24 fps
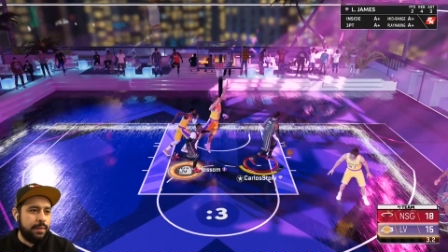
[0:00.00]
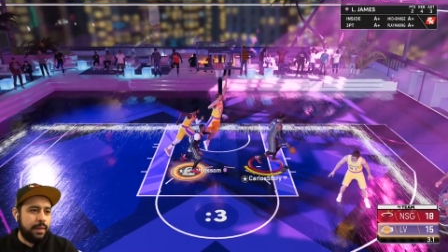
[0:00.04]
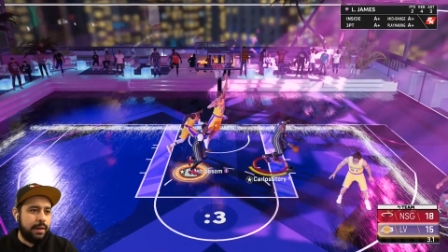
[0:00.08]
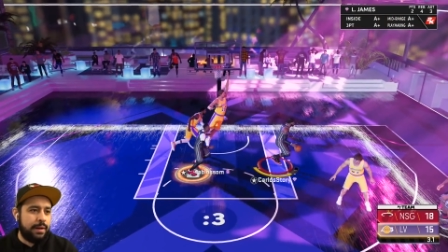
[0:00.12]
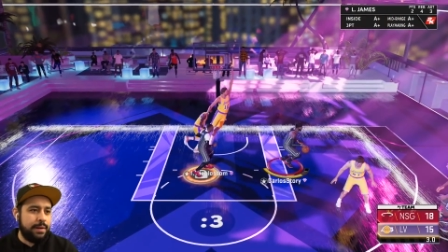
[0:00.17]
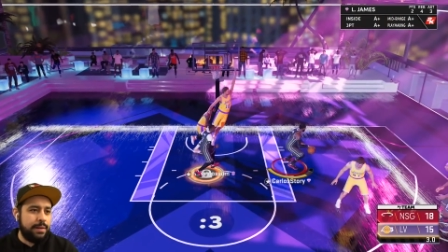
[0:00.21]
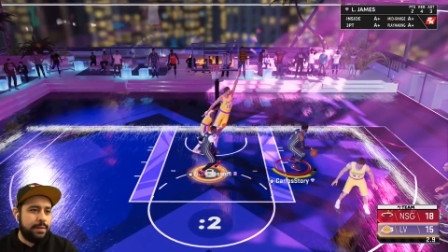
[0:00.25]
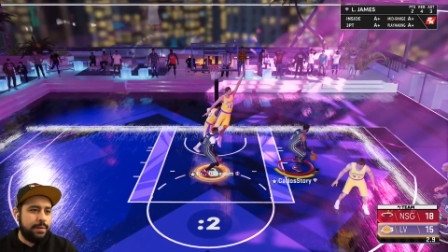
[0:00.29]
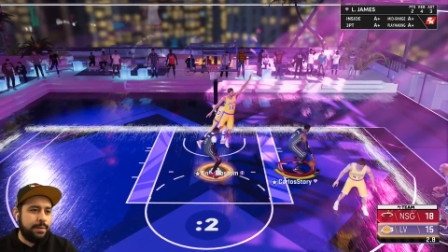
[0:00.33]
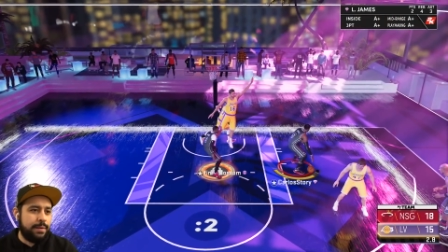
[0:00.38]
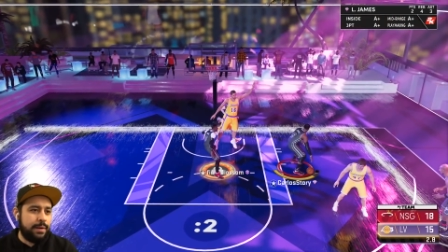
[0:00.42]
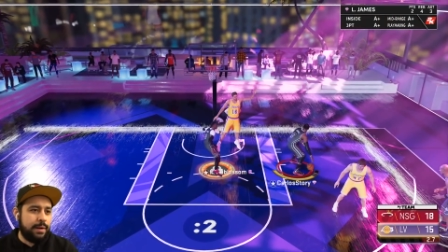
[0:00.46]
There
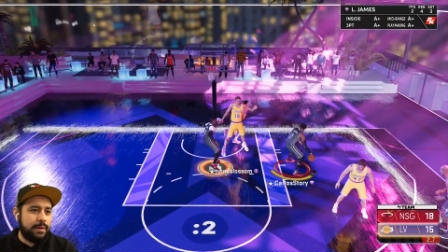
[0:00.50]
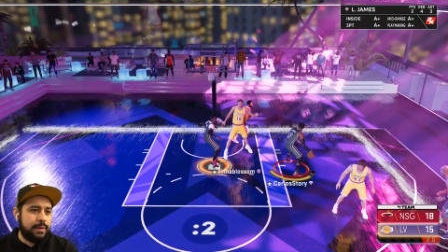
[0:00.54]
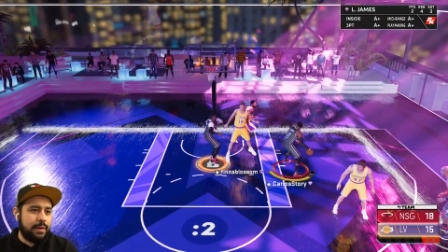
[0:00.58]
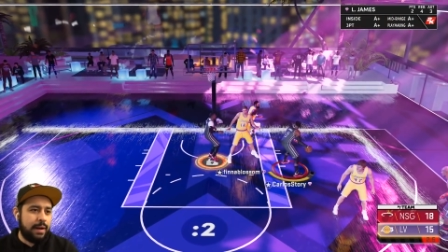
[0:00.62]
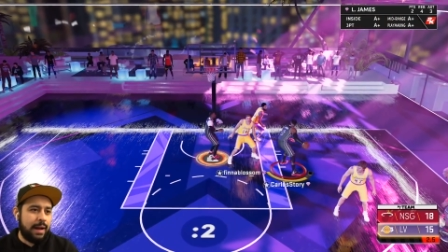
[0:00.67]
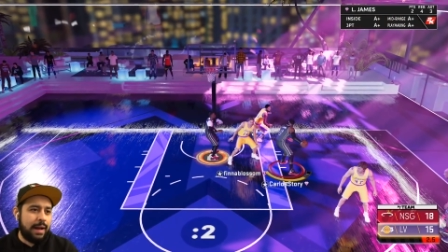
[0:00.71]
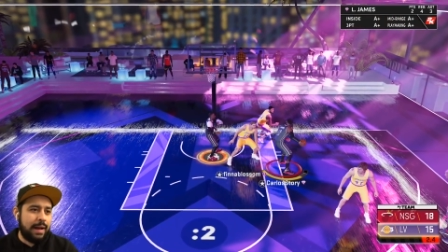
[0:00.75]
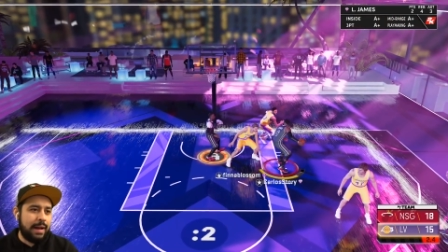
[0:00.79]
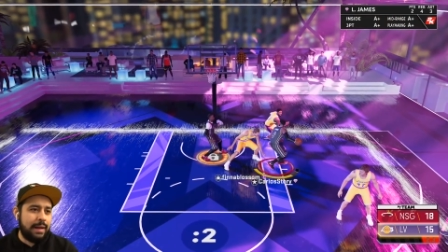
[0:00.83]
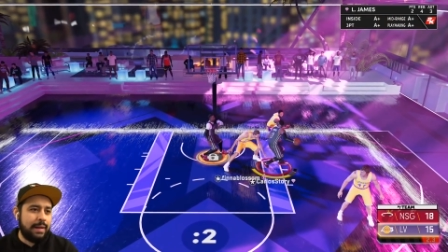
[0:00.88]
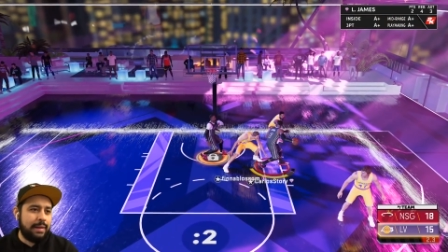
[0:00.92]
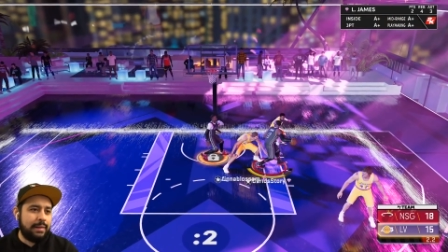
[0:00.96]
you go.
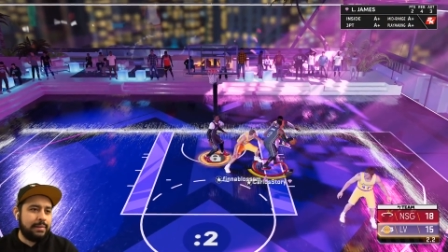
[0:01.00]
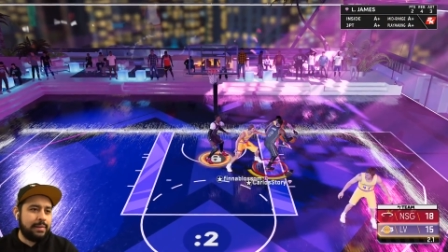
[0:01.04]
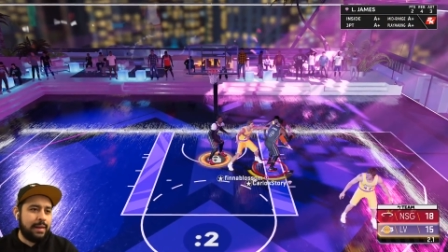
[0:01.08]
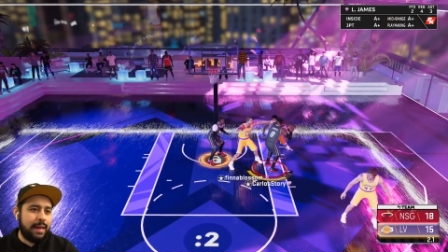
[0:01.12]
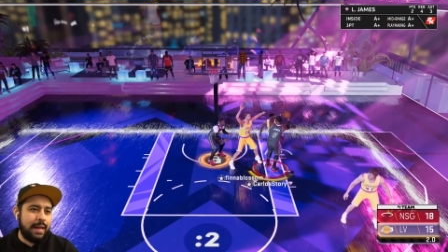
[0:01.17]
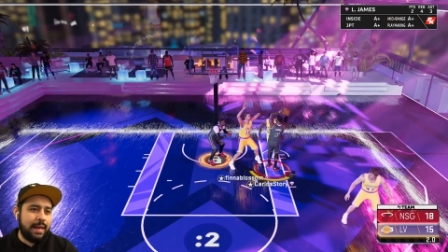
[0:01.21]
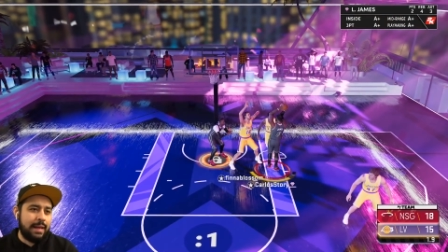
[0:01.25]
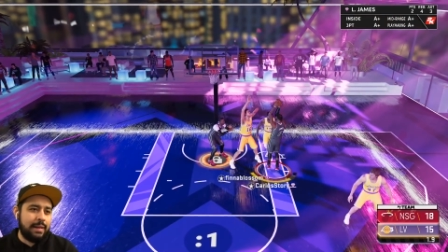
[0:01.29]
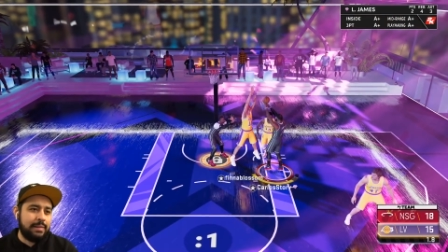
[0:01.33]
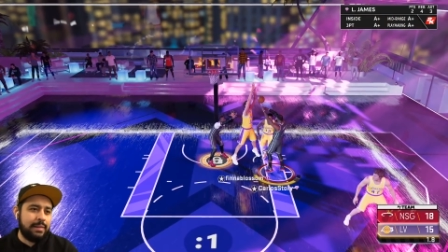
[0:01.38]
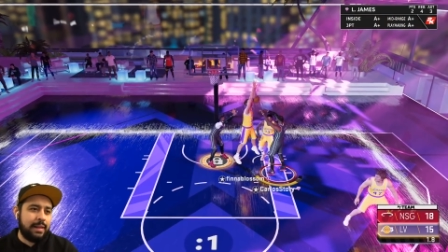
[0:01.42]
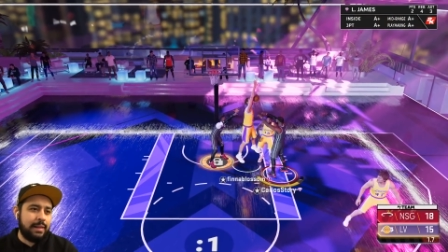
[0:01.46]
Ah,
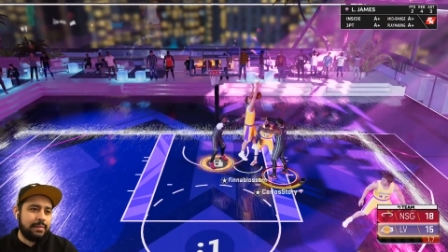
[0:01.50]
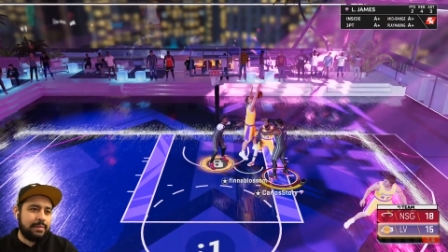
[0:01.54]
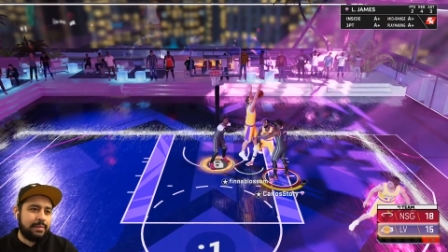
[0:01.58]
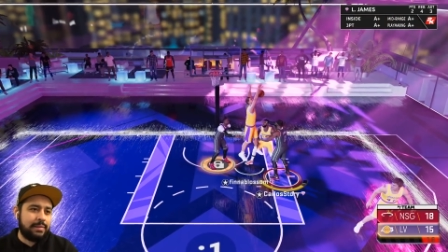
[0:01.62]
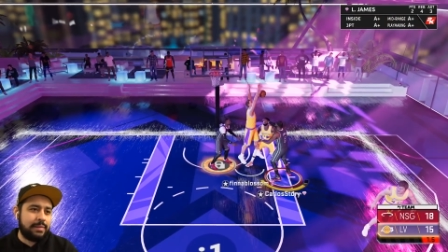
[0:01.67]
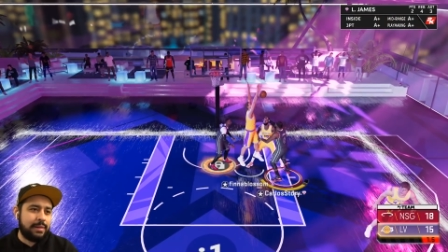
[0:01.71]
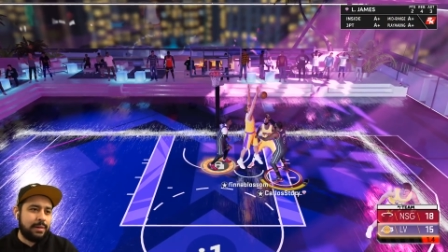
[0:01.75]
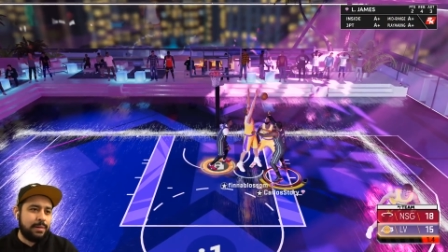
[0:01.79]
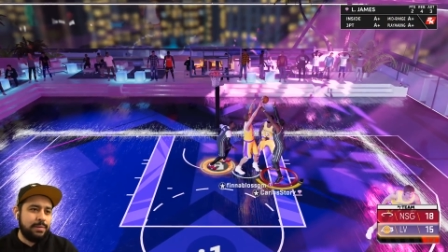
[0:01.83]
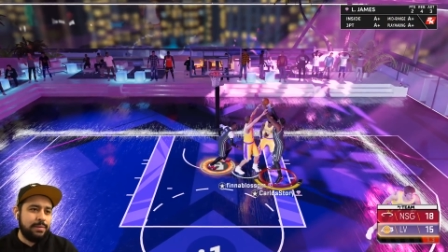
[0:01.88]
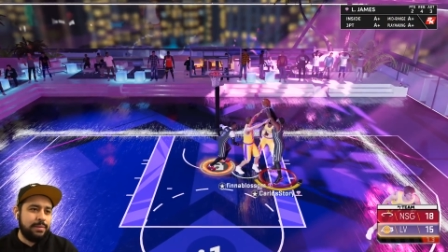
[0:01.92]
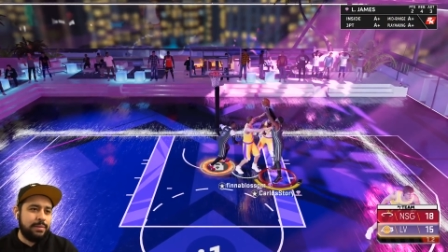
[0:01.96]
God, that's
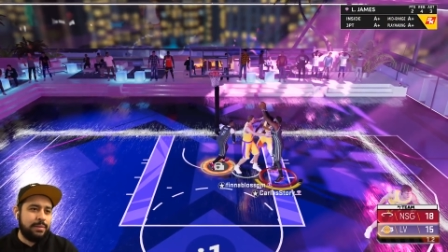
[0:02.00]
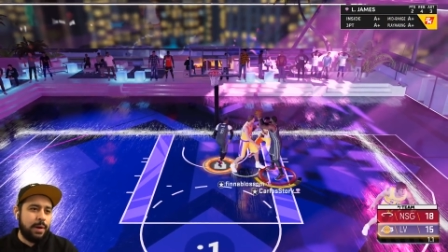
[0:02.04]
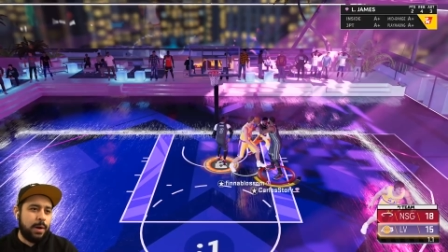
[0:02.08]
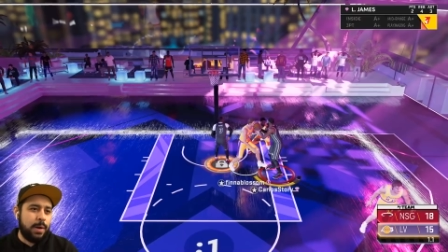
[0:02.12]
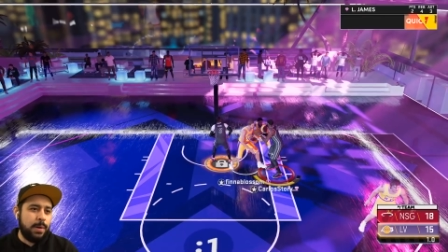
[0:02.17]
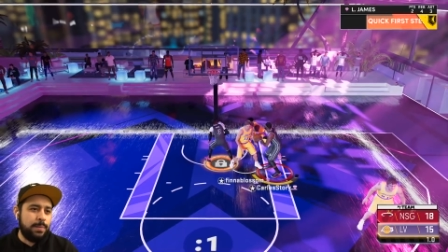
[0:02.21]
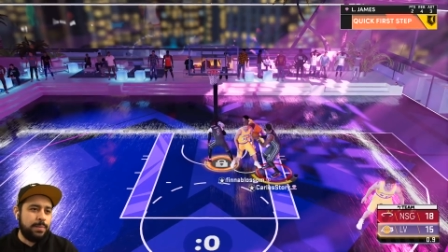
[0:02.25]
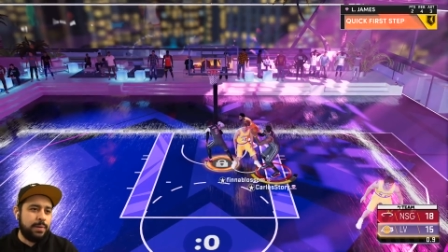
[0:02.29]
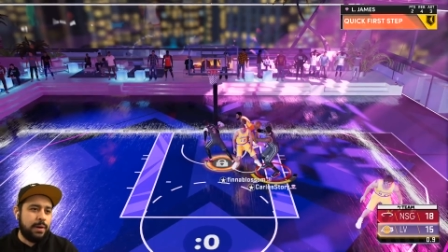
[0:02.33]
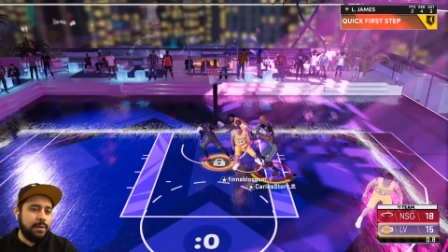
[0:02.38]
so nope.